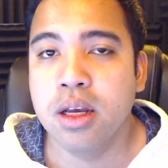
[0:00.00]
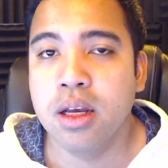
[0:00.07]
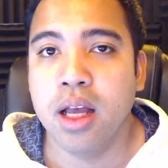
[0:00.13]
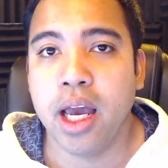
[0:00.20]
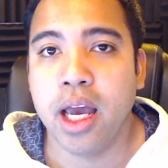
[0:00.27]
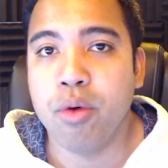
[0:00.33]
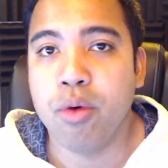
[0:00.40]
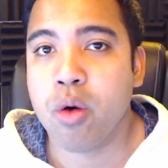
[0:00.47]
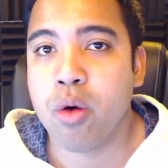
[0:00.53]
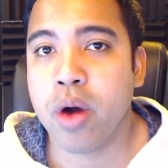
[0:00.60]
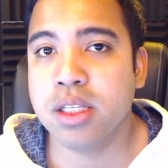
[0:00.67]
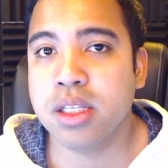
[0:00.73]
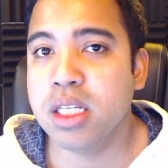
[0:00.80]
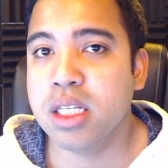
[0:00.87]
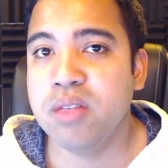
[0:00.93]
and
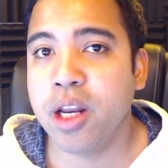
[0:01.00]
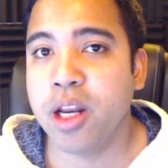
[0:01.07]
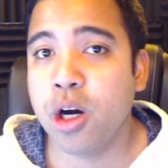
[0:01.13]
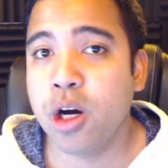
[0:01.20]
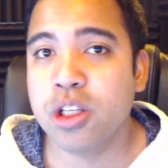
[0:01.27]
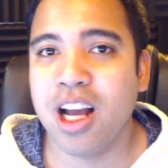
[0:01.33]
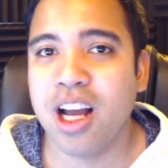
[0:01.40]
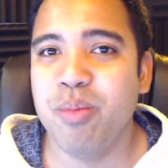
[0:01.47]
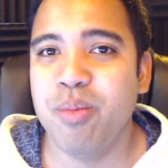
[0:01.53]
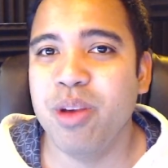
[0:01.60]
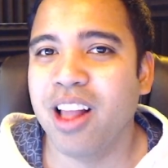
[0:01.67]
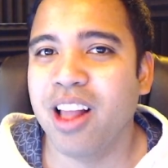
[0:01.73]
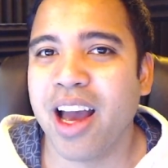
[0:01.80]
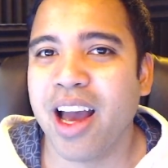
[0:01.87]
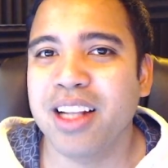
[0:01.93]
request these videos, and I'd be
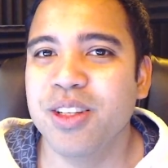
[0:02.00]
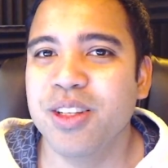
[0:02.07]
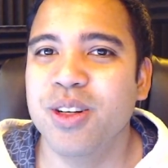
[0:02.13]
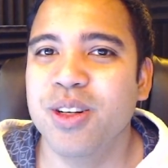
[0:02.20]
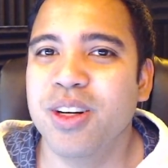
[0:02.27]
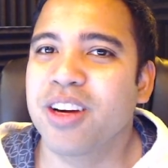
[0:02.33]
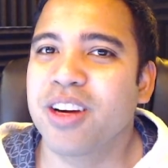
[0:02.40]
glad to